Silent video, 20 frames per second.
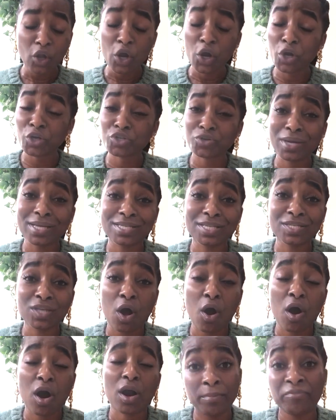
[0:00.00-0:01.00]
her dresses
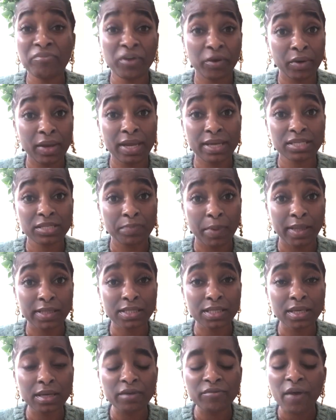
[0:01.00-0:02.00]
are very
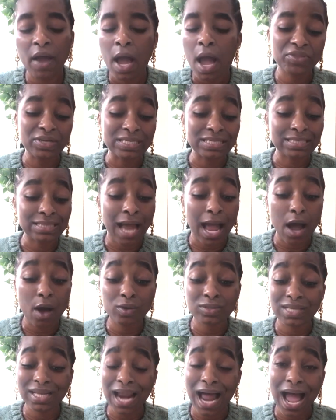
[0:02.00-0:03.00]
expensive. The
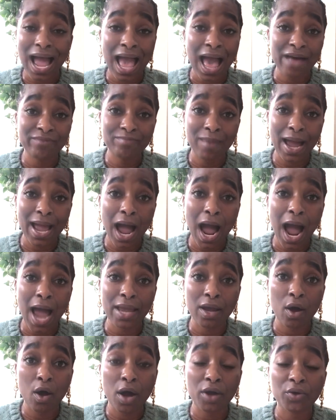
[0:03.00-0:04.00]
styles that I have my eye
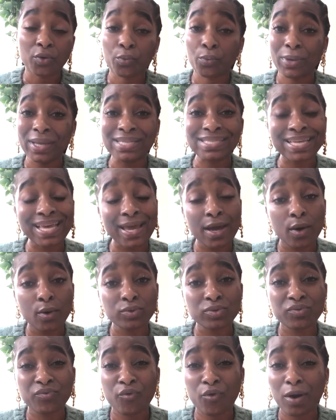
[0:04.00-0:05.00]
on
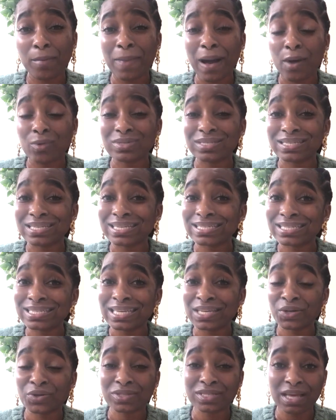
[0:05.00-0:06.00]
retailed for about
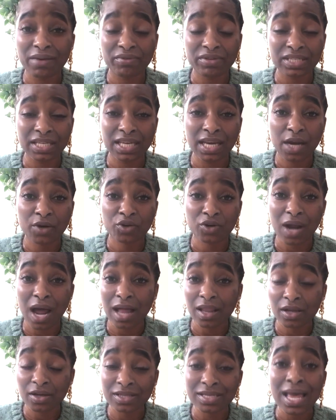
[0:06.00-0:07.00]
$1,600 or
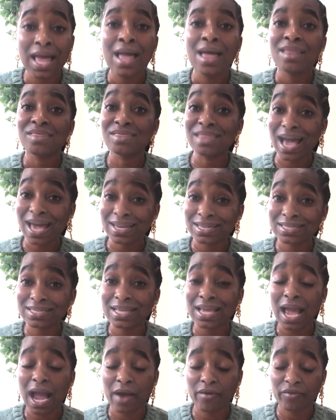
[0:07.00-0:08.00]
$1,700. That is
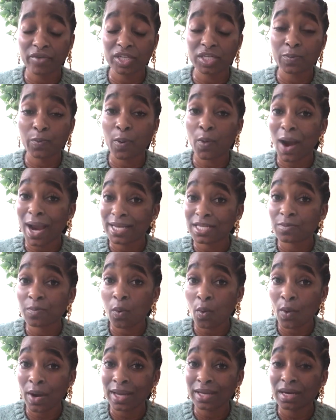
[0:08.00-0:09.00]
the average price
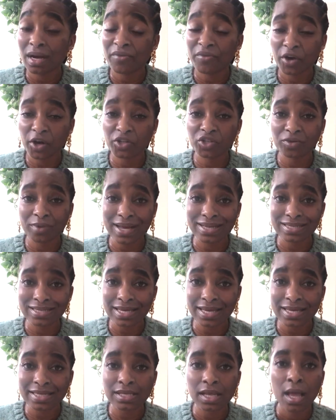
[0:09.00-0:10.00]
point of her
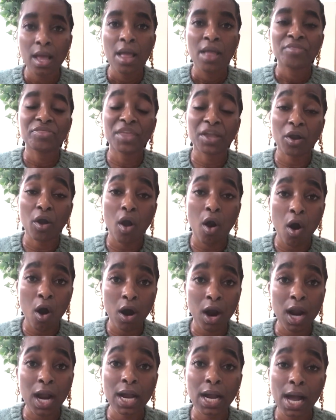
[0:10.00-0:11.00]
dresses. There
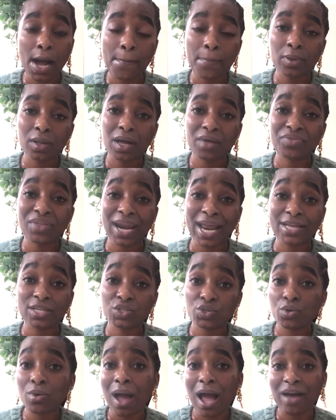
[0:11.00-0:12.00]
are a couple of that I
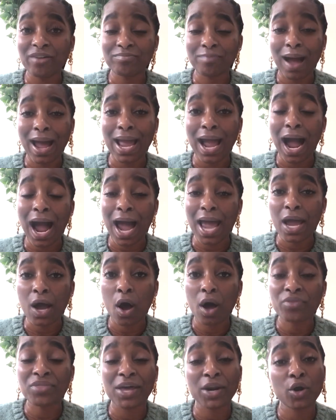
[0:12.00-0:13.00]
do have my eye
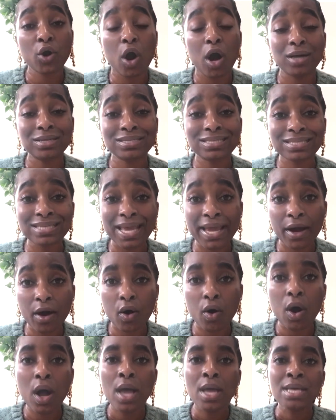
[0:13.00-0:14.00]
on that are on
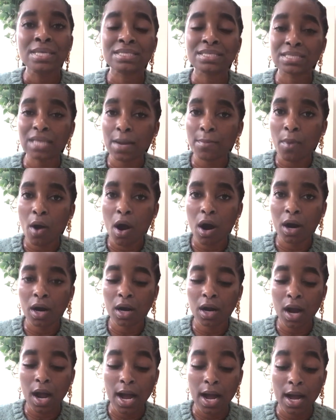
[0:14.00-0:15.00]
sale. Some
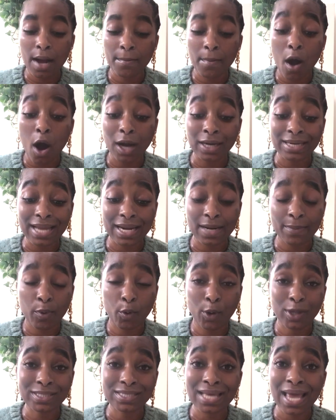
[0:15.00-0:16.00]
are on
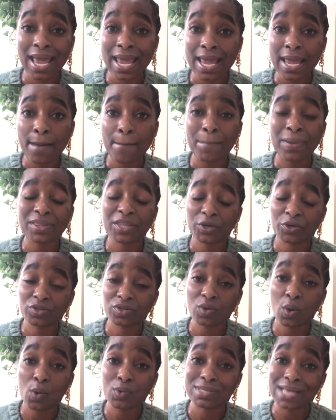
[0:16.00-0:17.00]
Net-a-Porter, but they're
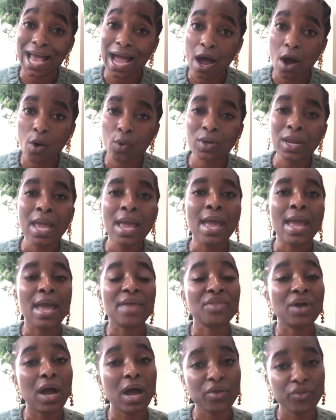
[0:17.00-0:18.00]
sold out.
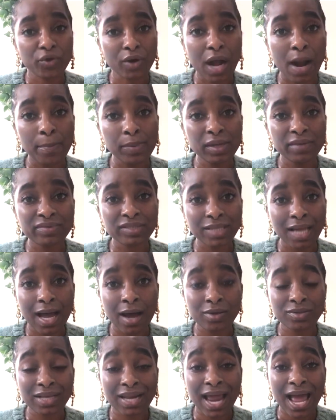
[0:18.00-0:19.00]
The other couple of
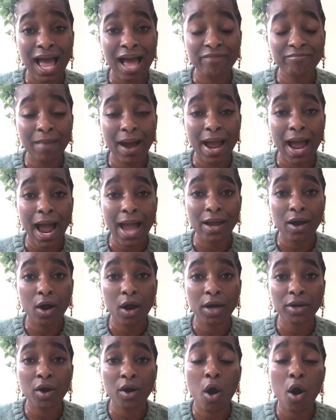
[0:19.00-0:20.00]
styles that I have my eye
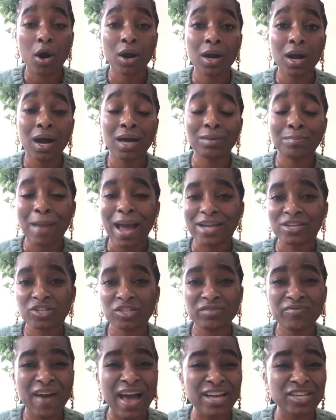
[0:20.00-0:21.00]
on are on
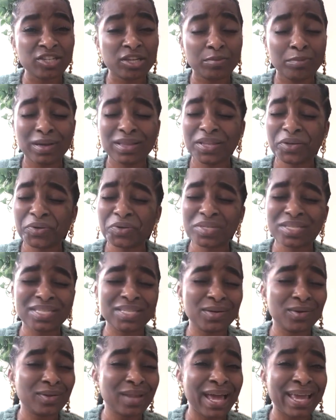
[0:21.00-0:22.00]
Matches Fashion, but they're
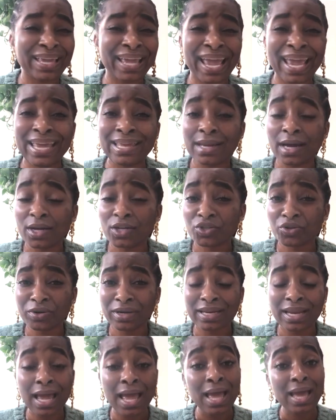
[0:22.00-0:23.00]
still like
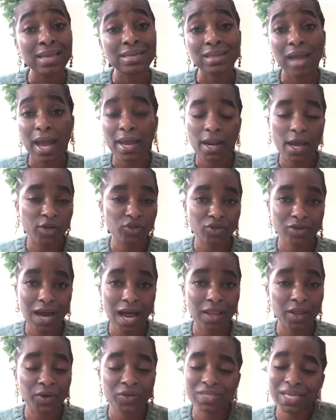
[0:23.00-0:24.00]
$800,
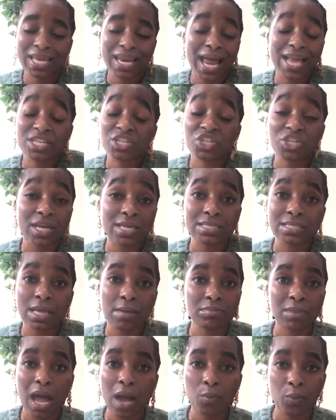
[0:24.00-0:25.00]
$900, and I just
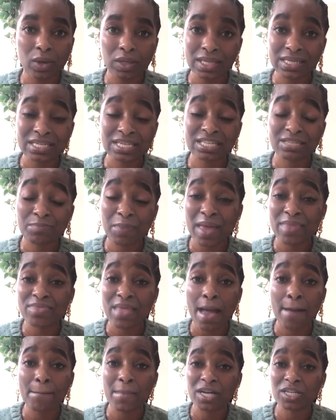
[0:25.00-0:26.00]
am not willing to spend
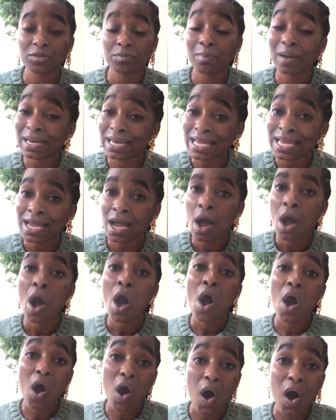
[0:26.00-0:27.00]
that much money
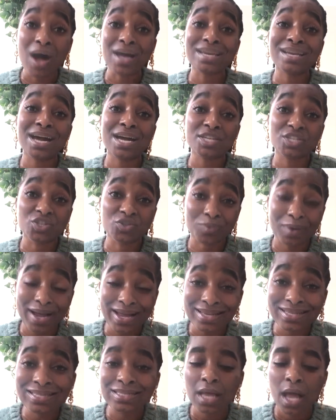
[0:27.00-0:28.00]
on a
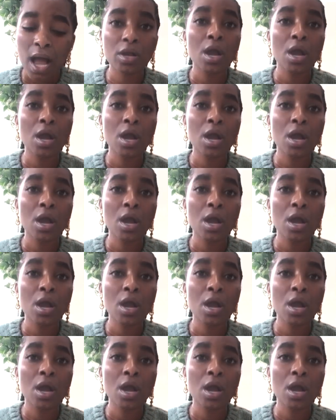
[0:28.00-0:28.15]
dress.